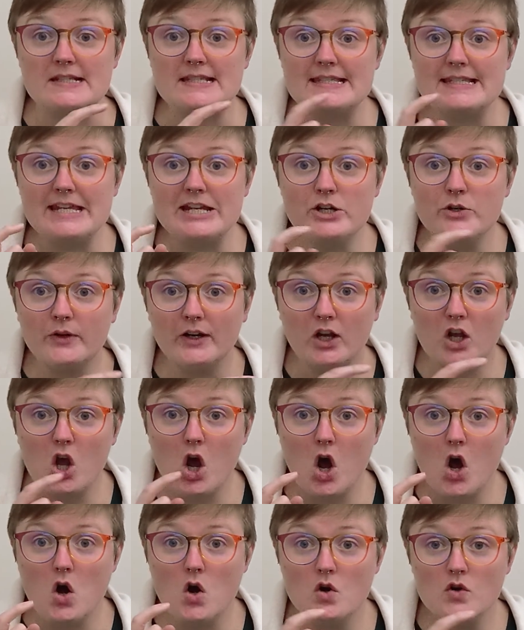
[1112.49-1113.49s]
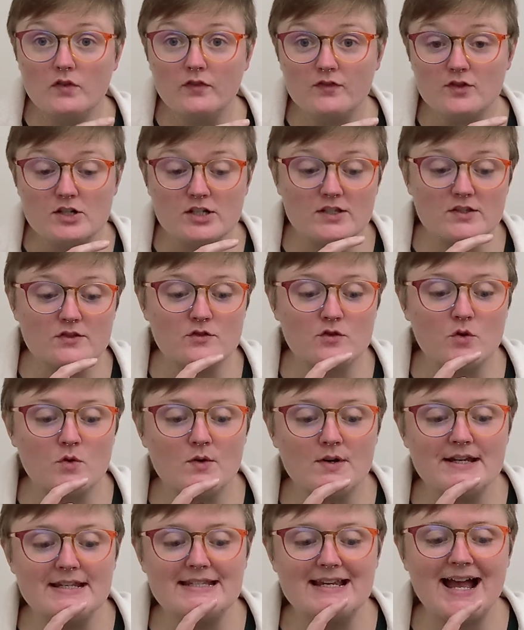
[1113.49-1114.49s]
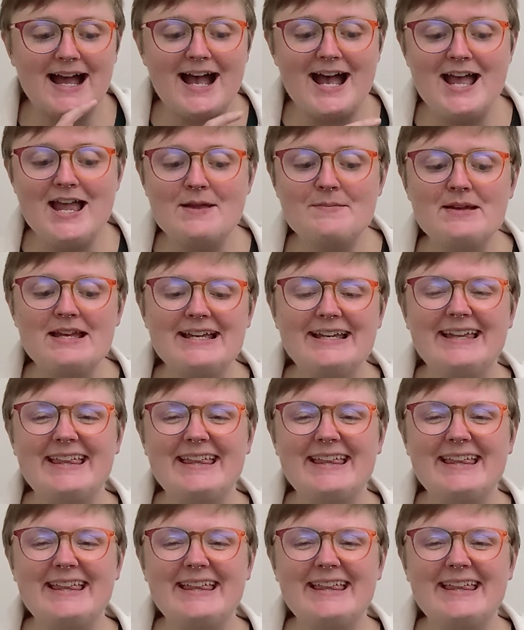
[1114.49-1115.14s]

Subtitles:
secret code for story time.